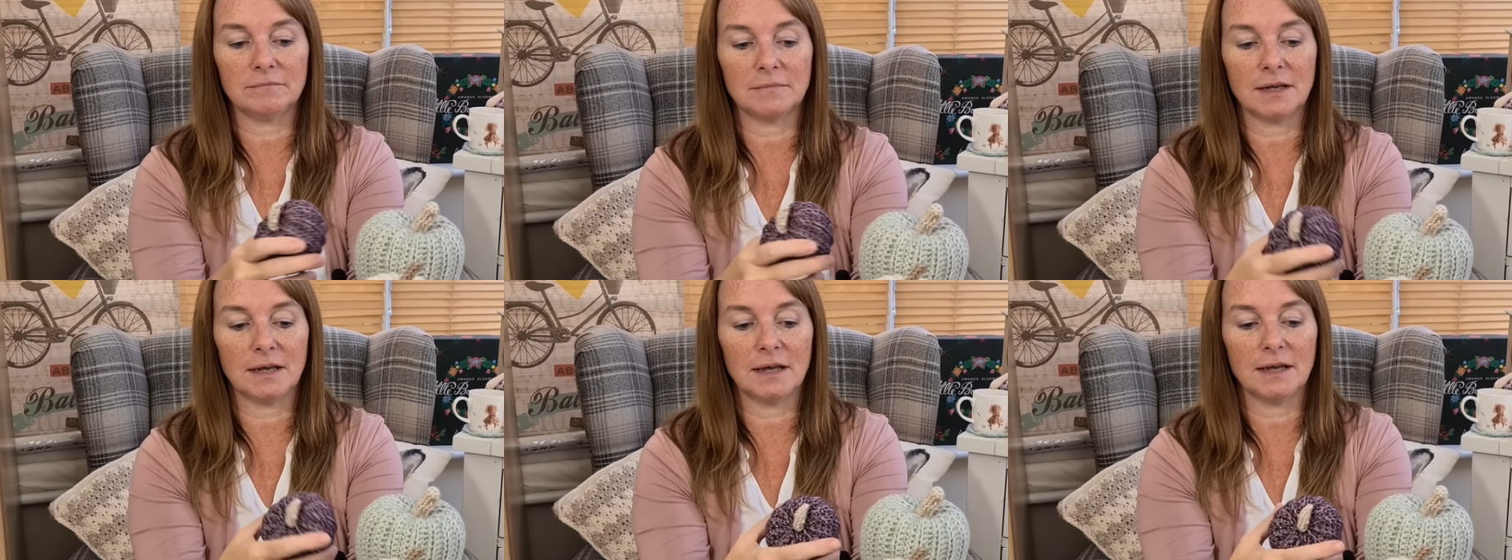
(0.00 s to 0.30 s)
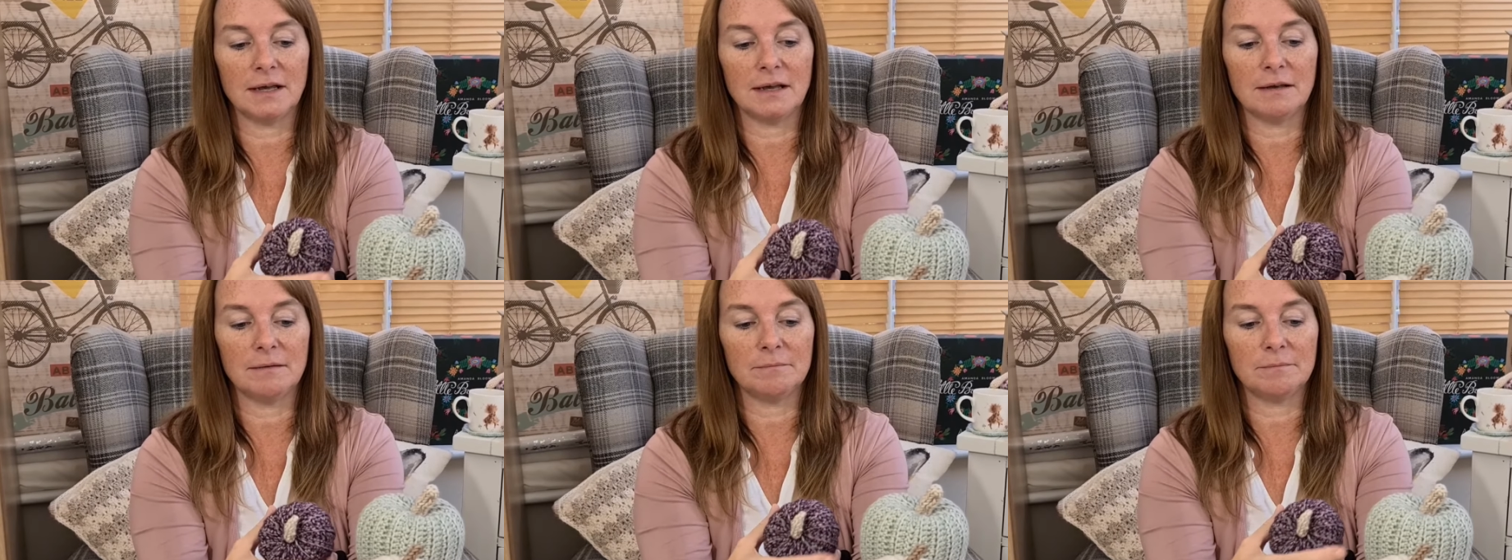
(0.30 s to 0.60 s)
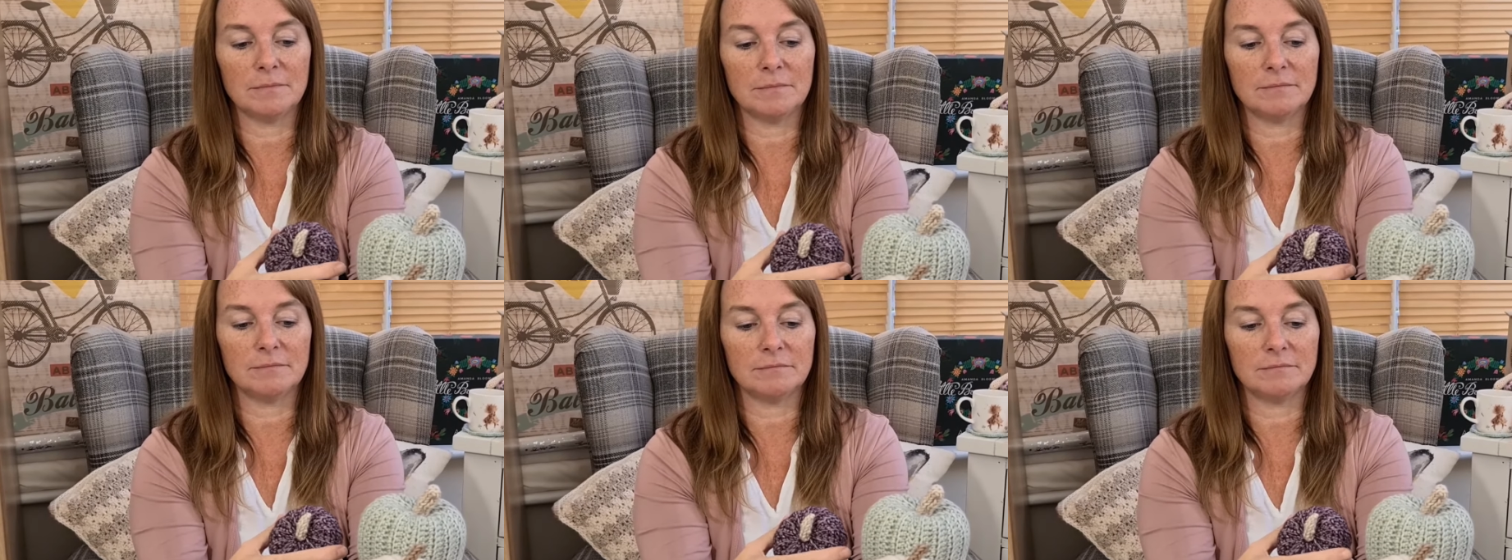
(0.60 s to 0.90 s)

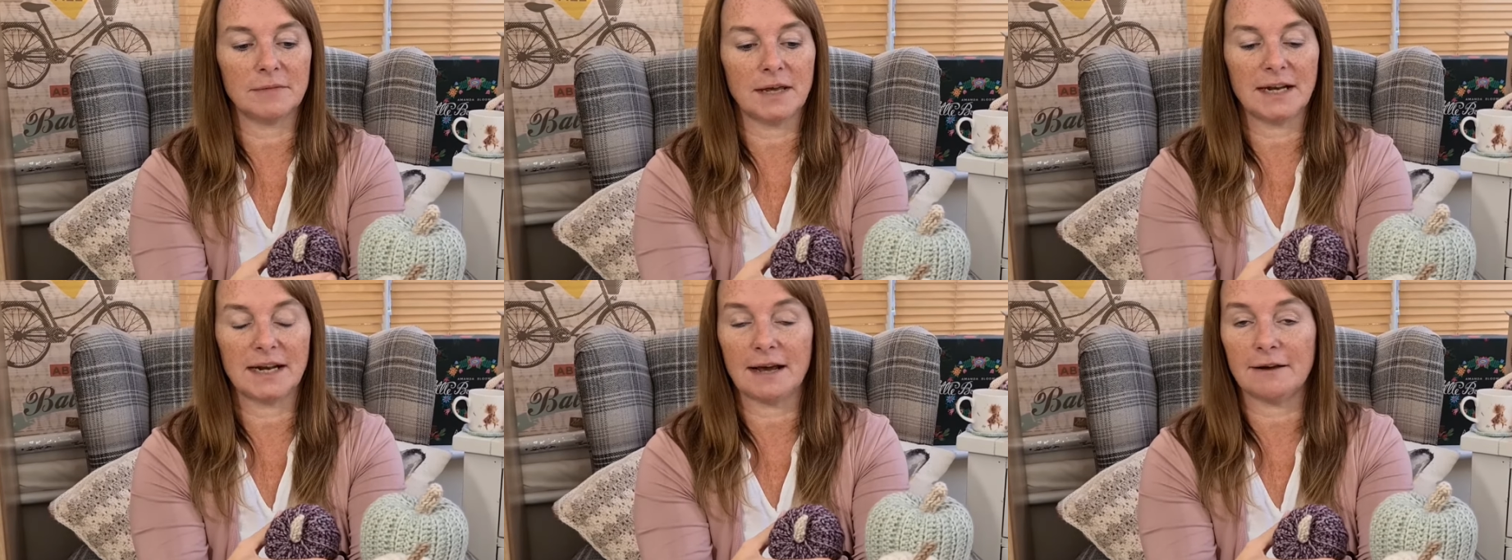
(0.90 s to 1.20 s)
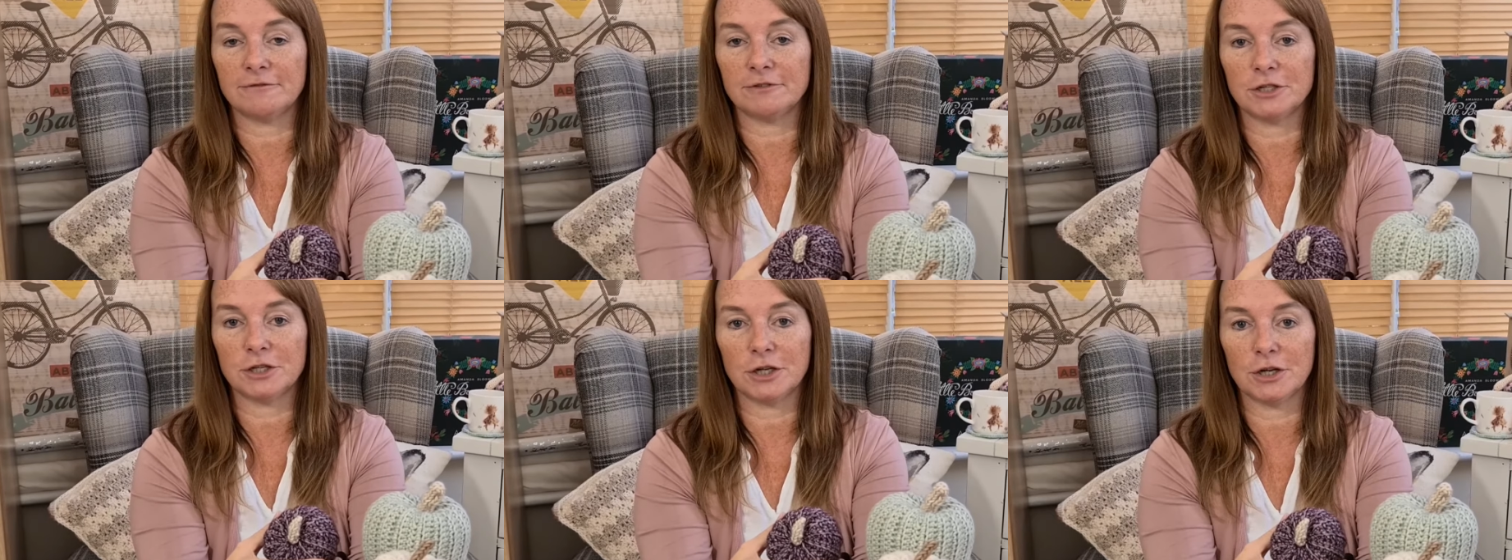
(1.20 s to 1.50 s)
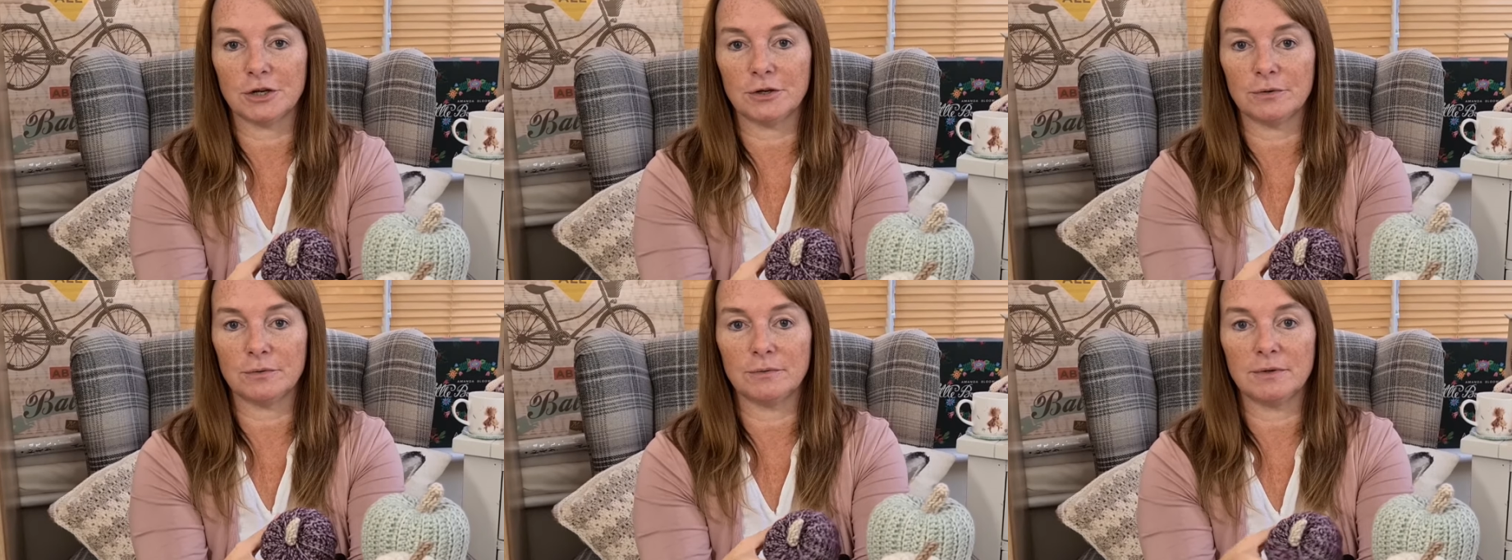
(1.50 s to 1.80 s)
an
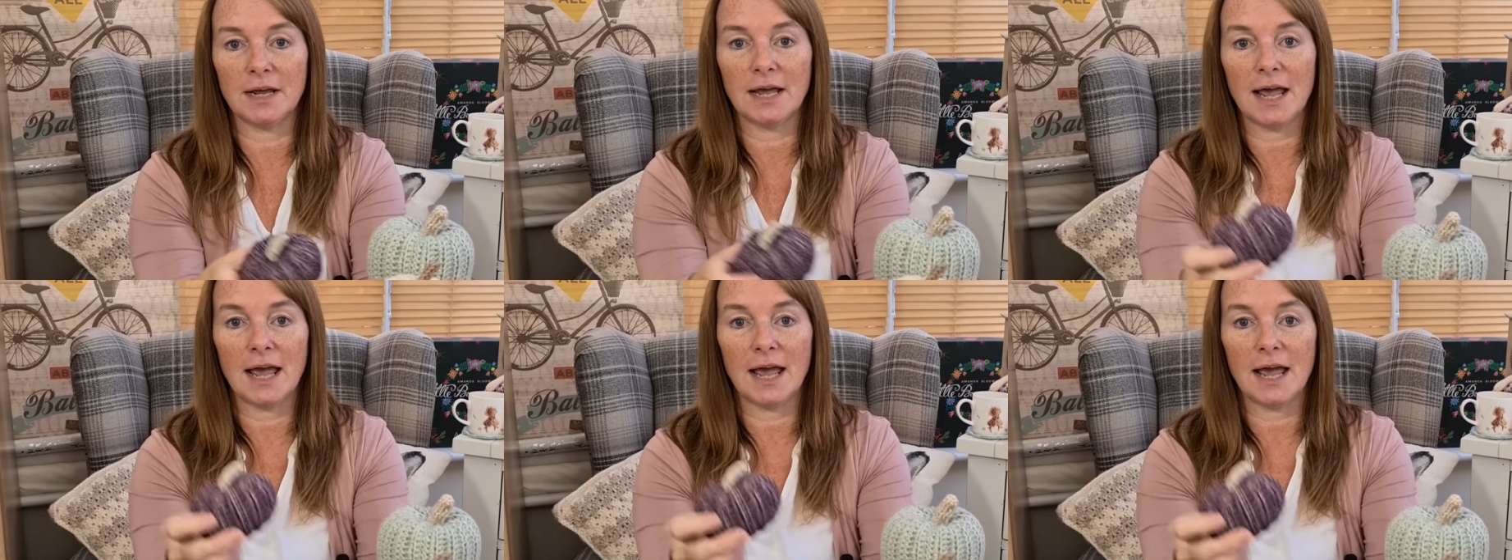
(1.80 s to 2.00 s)
afternoon,